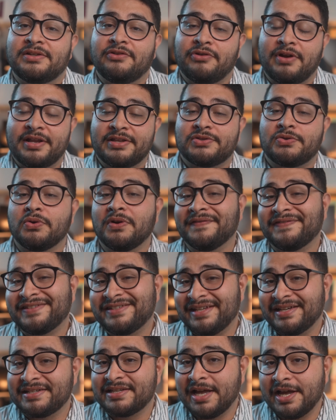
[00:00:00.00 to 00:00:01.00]
credit score of
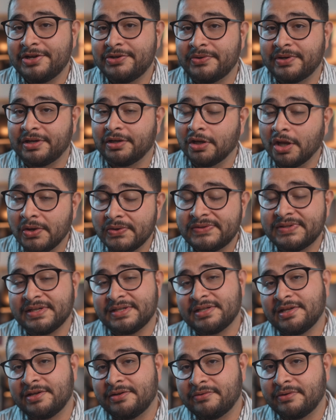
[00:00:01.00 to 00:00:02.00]
600, low
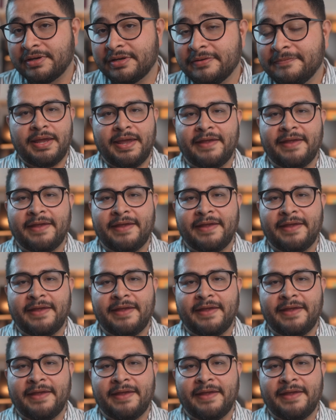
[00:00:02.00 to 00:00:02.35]
600.